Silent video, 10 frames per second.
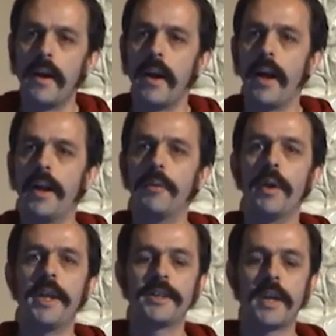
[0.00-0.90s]
And
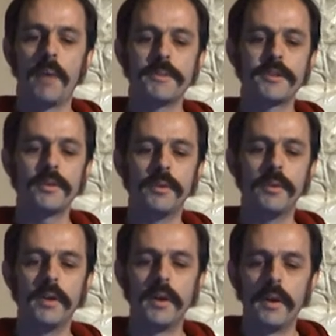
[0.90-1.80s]
when it comes
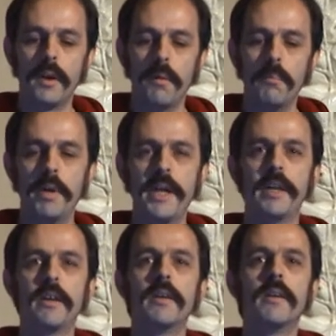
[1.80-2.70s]
to
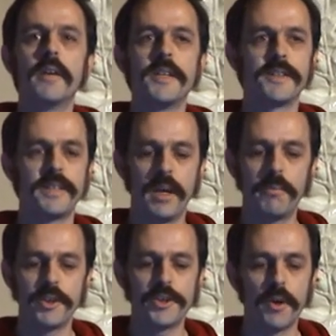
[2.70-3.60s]
big
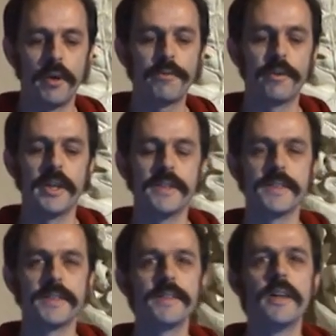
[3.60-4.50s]
established
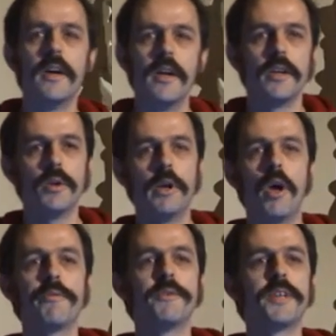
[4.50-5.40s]
conferences, you will
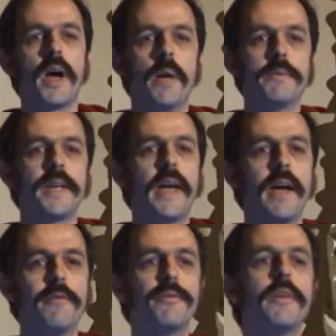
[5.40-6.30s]
oftentimes
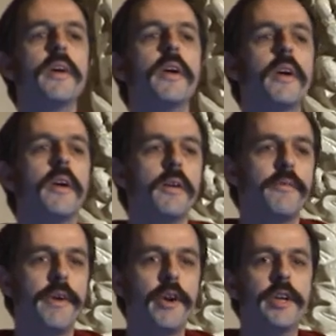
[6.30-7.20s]
have
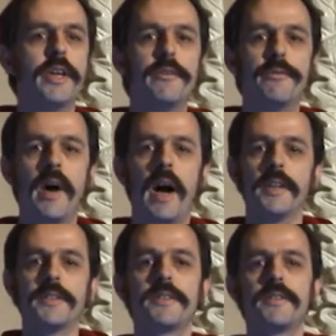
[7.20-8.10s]
very
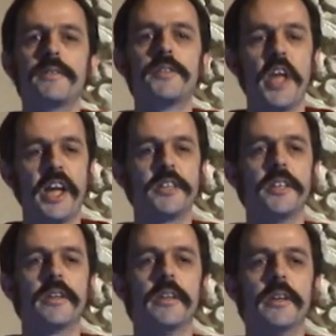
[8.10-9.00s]
advanced,
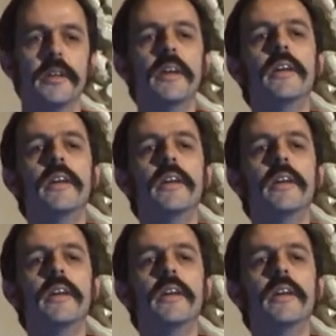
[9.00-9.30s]
technical,